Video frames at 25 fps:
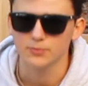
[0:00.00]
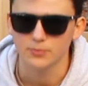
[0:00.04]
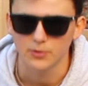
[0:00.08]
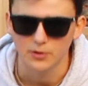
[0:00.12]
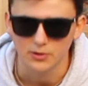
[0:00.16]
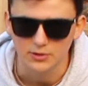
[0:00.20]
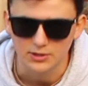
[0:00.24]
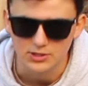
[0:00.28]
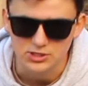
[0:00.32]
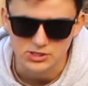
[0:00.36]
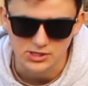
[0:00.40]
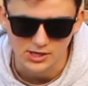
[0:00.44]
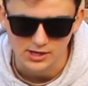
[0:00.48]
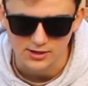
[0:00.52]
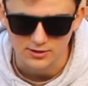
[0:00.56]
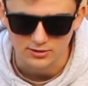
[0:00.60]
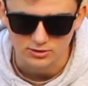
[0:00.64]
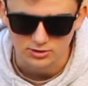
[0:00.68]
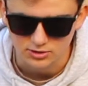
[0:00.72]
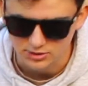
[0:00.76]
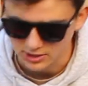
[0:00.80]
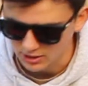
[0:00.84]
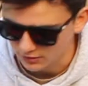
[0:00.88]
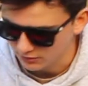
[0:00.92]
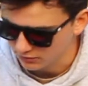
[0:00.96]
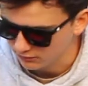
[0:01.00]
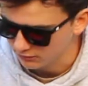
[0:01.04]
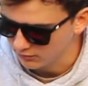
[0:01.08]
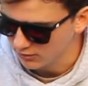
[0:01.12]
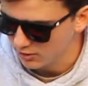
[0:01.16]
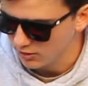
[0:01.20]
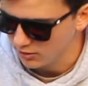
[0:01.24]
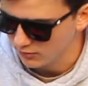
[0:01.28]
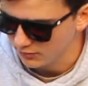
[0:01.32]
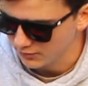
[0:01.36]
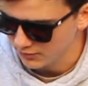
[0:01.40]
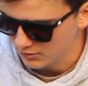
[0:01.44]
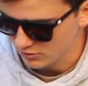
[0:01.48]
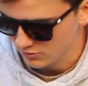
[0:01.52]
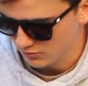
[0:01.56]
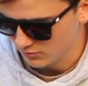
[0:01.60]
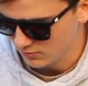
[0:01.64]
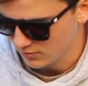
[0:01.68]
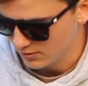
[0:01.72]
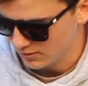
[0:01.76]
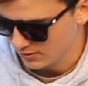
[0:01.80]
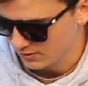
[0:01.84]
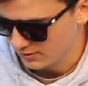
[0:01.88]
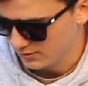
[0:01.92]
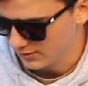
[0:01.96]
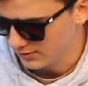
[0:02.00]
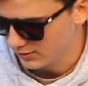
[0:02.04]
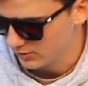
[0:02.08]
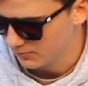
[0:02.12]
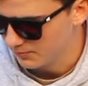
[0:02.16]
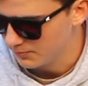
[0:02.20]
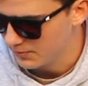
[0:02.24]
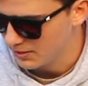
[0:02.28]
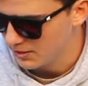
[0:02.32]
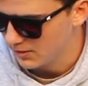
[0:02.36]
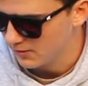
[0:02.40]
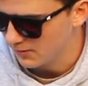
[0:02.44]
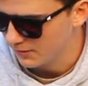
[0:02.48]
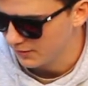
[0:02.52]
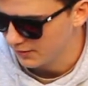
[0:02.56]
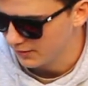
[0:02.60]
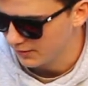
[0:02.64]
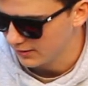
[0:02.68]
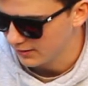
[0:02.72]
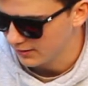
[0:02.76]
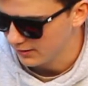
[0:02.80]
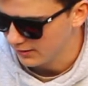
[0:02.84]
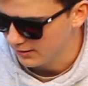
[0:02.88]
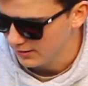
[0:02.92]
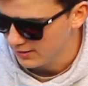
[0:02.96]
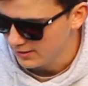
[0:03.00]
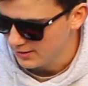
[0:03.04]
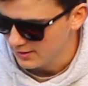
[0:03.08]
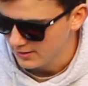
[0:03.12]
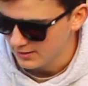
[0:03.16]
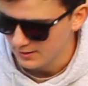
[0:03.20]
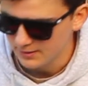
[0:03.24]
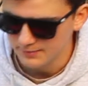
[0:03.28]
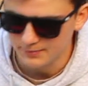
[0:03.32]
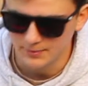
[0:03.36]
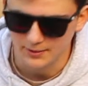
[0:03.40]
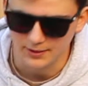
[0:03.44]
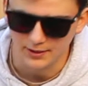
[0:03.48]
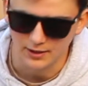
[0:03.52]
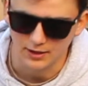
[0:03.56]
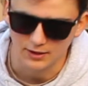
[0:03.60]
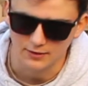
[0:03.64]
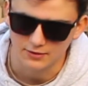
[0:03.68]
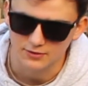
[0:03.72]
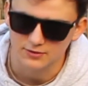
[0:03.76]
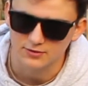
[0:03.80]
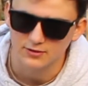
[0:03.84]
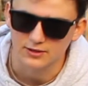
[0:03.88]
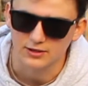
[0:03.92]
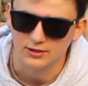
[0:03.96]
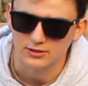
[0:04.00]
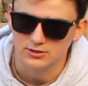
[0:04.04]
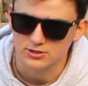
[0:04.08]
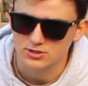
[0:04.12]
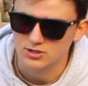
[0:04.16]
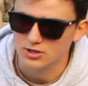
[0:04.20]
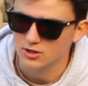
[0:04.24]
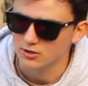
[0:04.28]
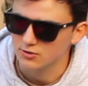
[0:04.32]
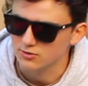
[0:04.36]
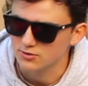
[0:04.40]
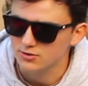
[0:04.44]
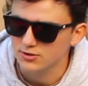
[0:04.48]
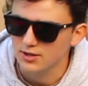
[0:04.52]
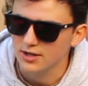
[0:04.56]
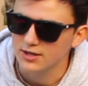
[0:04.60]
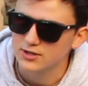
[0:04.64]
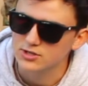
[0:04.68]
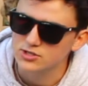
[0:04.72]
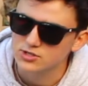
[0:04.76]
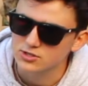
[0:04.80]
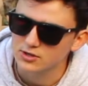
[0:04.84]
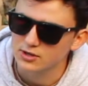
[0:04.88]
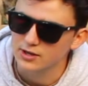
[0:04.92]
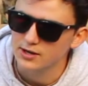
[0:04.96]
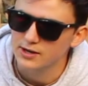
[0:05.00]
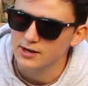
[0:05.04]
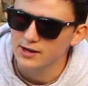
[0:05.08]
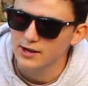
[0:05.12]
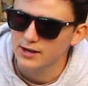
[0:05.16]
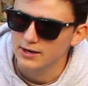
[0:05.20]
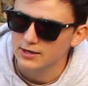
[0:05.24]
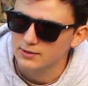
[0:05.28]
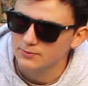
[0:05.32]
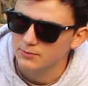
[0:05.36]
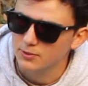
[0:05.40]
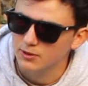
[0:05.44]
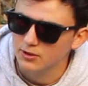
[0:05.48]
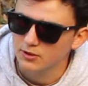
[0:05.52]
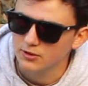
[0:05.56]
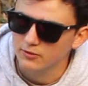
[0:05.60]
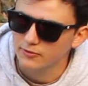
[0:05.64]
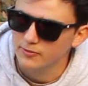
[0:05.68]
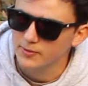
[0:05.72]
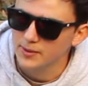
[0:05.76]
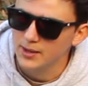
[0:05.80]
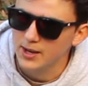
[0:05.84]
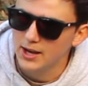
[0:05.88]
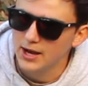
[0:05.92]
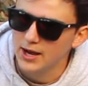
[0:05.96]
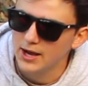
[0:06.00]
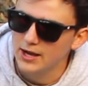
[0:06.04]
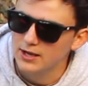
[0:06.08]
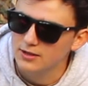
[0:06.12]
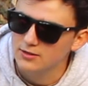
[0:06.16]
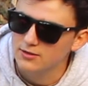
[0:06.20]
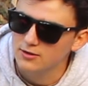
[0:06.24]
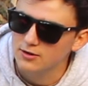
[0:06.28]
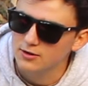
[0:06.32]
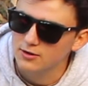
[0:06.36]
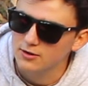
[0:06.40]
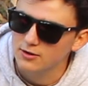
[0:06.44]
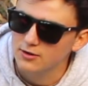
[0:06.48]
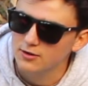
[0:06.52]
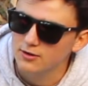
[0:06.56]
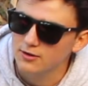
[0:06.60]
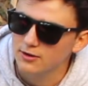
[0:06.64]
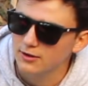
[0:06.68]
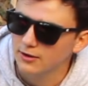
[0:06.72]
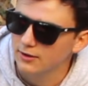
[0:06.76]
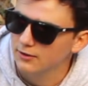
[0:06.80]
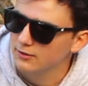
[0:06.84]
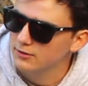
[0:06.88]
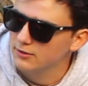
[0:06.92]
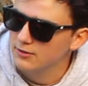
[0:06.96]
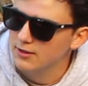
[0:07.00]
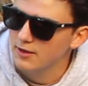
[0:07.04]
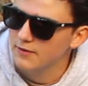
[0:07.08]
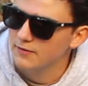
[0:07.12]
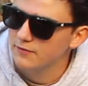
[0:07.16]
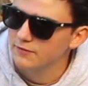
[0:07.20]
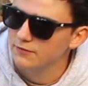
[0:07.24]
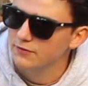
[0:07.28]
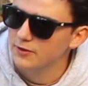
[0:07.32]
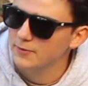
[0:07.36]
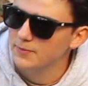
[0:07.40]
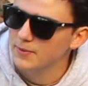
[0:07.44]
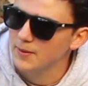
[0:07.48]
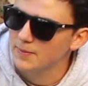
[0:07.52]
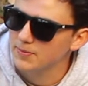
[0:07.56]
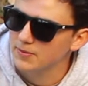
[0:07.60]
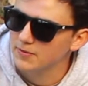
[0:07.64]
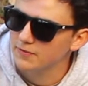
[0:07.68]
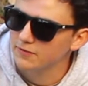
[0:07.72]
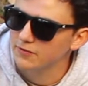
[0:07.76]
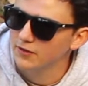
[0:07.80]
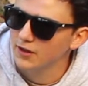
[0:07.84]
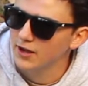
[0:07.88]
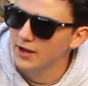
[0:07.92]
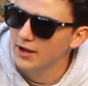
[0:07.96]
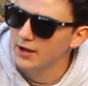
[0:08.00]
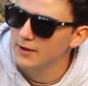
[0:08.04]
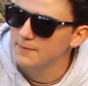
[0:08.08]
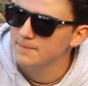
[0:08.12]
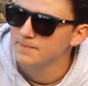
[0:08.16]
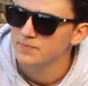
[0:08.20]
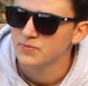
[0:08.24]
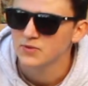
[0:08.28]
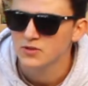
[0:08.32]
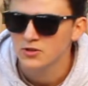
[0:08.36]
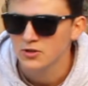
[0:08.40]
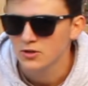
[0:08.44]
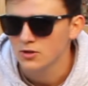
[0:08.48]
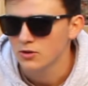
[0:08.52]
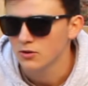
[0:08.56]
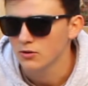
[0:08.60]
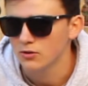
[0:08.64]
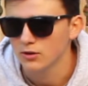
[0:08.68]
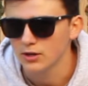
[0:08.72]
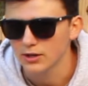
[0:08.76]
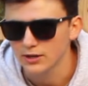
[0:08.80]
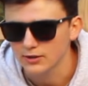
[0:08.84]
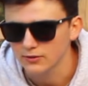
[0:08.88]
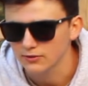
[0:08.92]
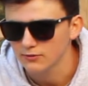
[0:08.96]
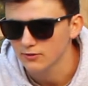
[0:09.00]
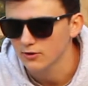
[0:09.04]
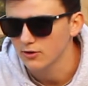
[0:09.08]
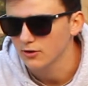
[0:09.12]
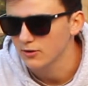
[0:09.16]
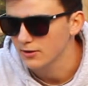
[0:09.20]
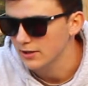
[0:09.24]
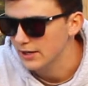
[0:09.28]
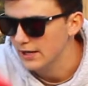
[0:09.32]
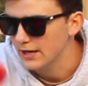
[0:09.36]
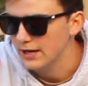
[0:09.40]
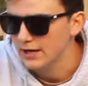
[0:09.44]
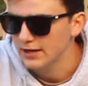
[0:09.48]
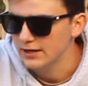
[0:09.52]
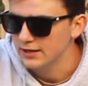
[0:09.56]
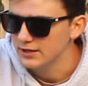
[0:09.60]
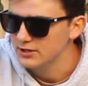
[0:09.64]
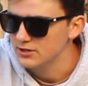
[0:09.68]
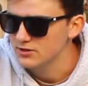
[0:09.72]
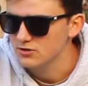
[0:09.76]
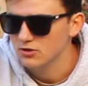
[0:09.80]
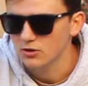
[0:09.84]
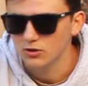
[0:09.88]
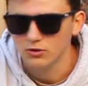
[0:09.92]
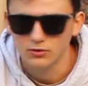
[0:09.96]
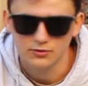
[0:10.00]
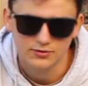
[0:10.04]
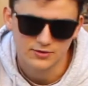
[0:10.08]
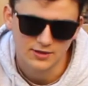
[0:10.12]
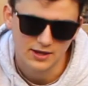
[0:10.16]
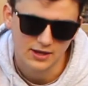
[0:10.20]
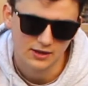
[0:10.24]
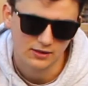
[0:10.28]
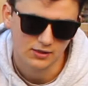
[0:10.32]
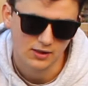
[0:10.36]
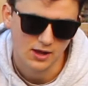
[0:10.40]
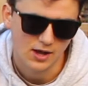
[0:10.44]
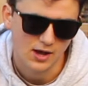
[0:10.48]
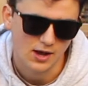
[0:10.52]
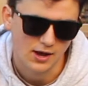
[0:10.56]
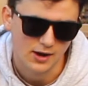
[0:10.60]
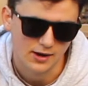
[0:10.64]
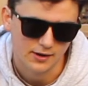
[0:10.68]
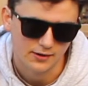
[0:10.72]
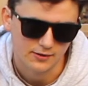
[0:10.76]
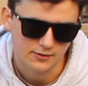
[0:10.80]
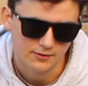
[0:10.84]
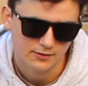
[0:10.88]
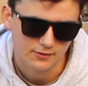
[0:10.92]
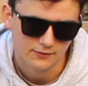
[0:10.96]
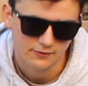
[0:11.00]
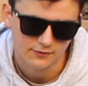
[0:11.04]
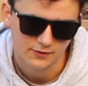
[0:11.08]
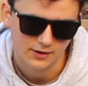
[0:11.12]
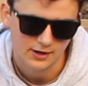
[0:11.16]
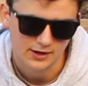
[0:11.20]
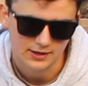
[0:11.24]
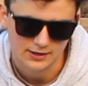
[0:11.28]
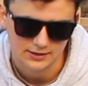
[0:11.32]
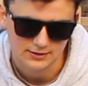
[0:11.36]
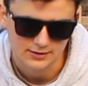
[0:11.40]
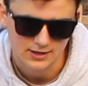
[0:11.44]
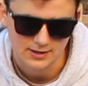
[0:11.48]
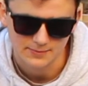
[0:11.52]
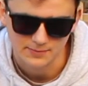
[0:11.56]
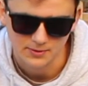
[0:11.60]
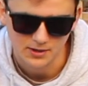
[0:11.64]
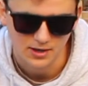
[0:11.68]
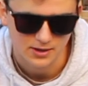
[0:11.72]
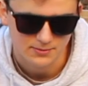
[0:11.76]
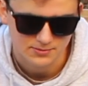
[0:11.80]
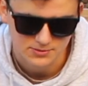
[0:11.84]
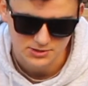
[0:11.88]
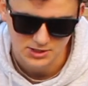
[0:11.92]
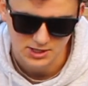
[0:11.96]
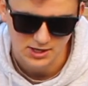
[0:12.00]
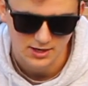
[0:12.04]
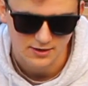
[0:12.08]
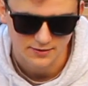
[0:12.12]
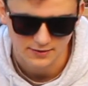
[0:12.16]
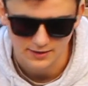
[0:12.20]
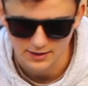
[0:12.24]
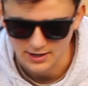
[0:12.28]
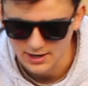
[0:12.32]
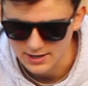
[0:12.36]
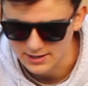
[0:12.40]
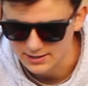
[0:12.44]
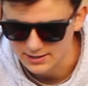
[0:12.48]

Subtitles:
Pro D Challenger. I throw this one. I don't putt with it. But this thing just goes dead straight. I can put a little bit of hyzer and just have it flip up to flat, or I can throw an Annie, just holds that line for any type of upshot that